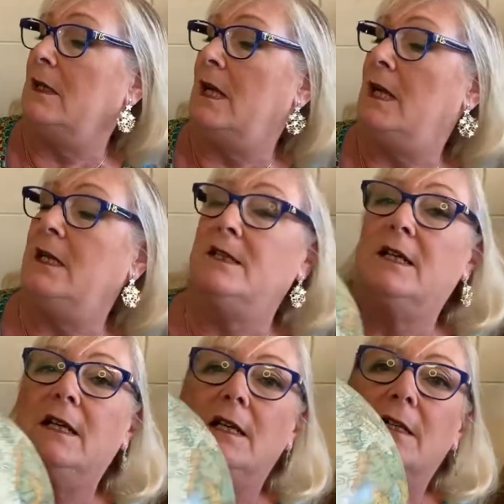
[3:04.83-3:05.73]
And
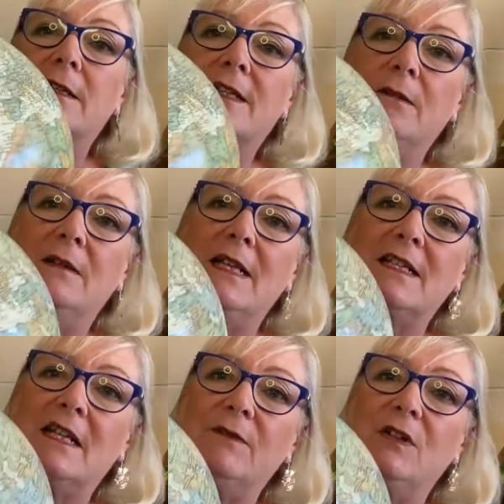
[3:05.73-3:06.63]
so
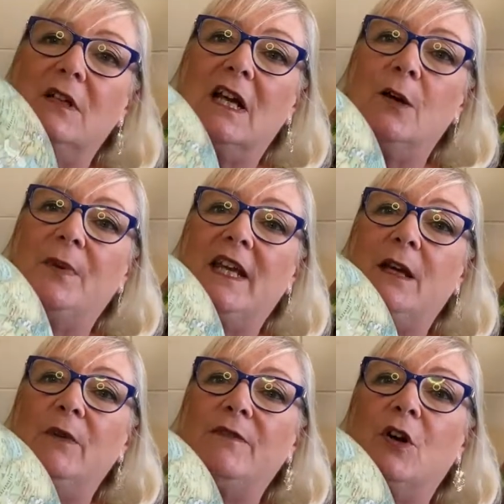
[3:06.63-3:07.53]
let's have a look up
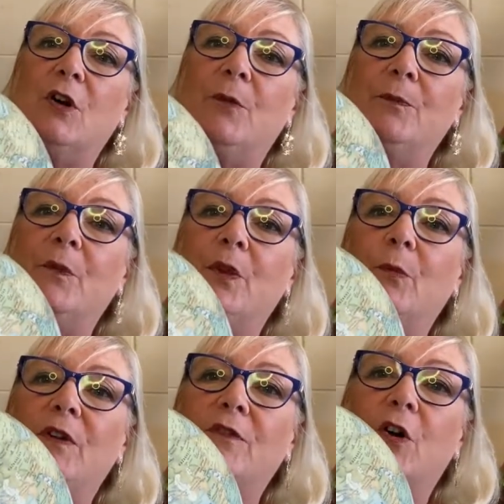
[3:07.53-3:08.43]
here. We've
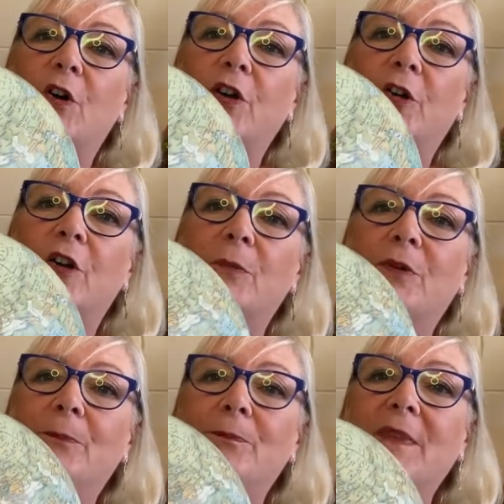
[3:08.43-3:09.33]
got Europe.
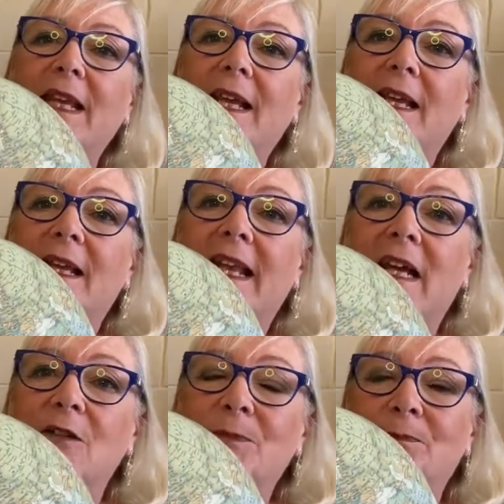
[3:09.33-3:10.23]

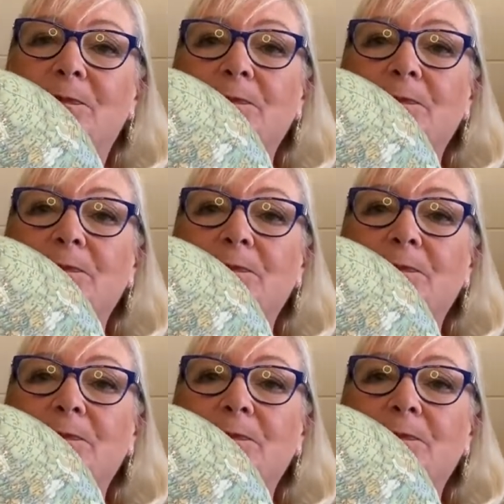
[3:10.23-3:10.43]
Now,